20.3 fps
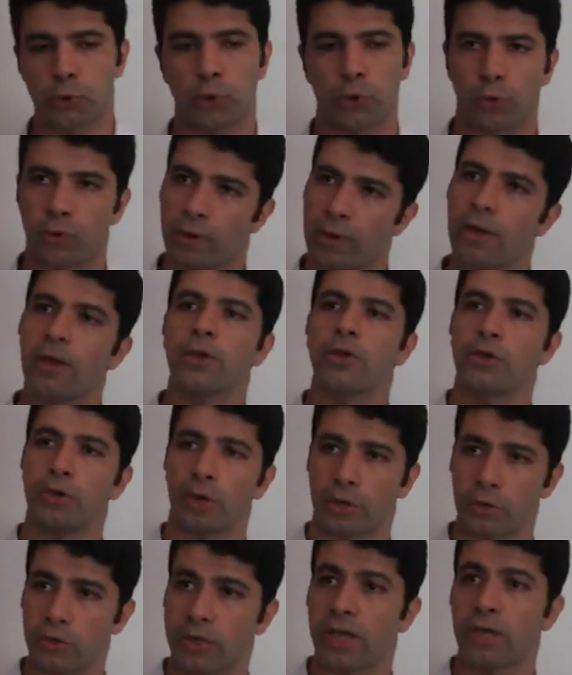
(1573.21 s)
So
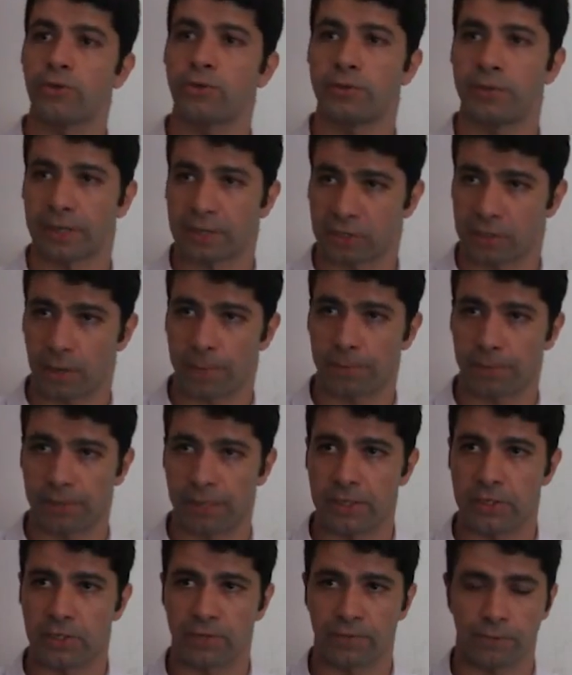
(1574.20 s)
you can do the
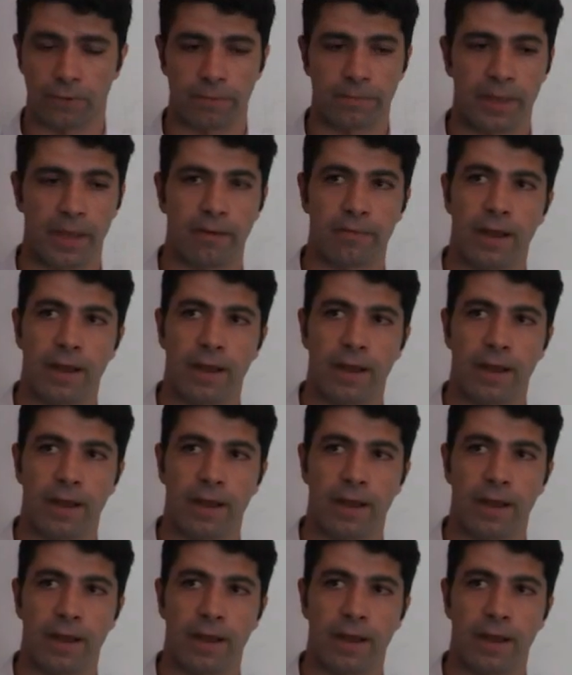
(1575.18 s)
extrapolation from there.